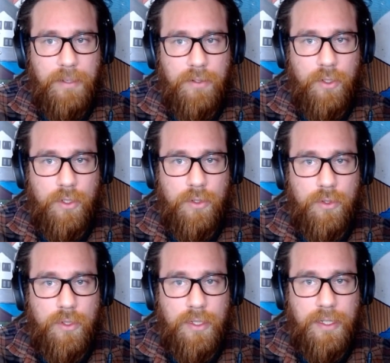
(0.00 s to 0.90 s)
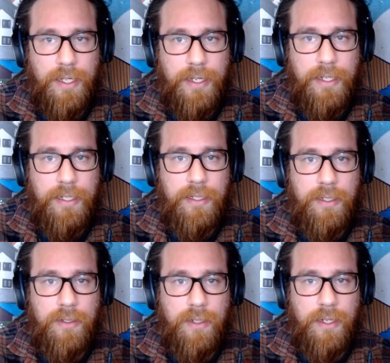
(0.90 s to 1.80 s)
Google, they
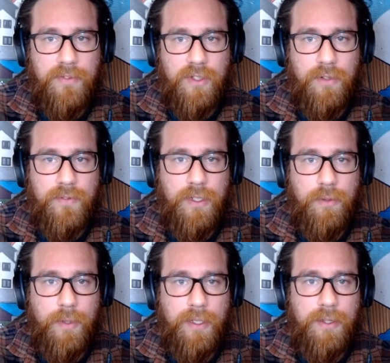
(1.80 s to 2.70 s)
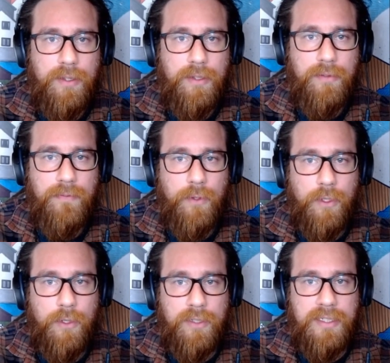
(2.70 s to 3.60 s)
have solved it with 4
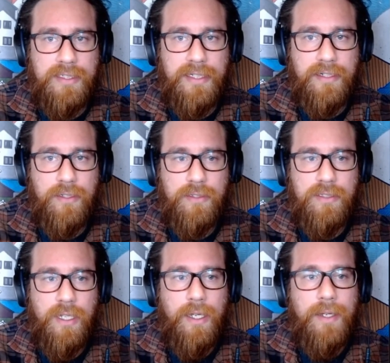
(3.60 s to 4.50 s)
golden signals,